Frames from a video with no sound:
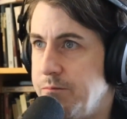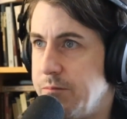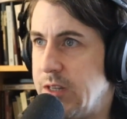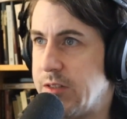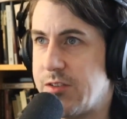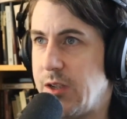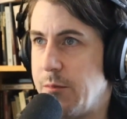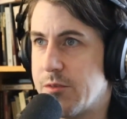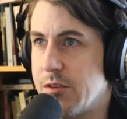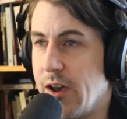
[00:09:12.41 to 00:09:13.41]
it
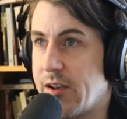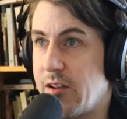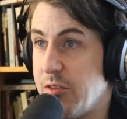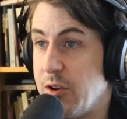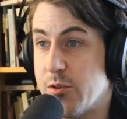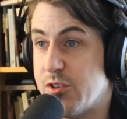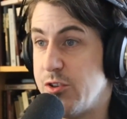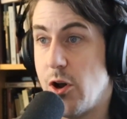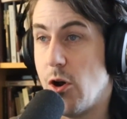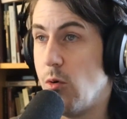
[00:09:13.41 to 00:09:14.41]
seems like there's
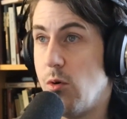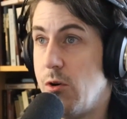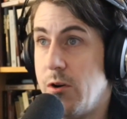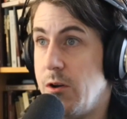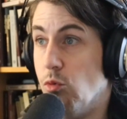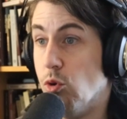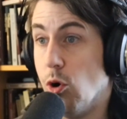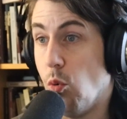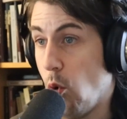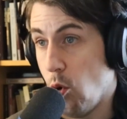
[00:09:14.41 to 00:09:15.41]
no
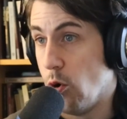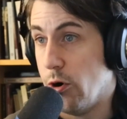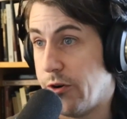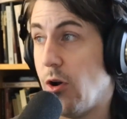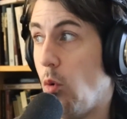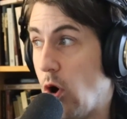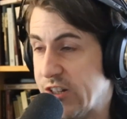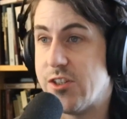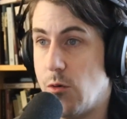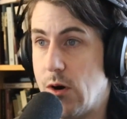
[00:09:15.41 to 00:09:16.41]
reward
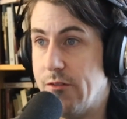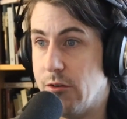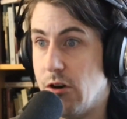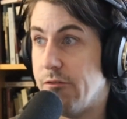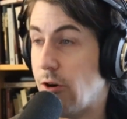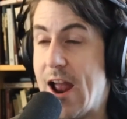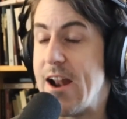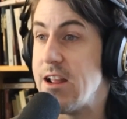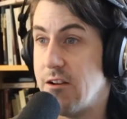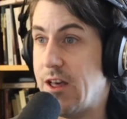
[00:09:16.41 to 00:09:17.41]
whatsoever for
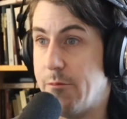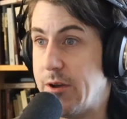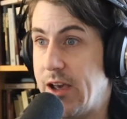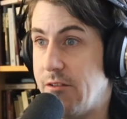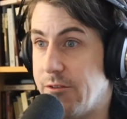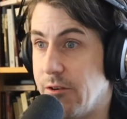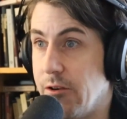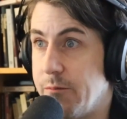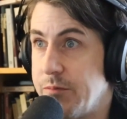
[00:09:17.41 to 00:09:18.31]
any of that behavior.